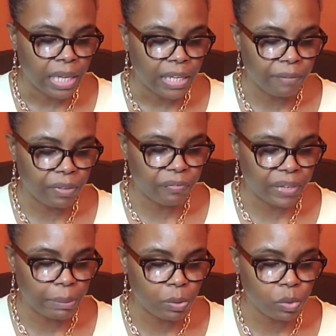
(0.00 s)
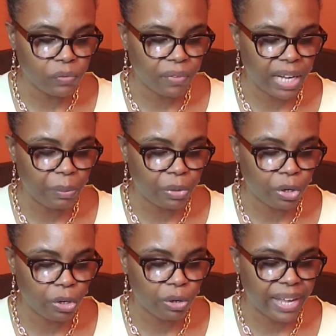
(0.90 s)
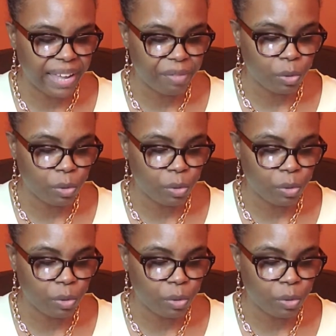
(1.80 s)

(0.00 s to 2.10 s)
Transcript: If the family was fine with her having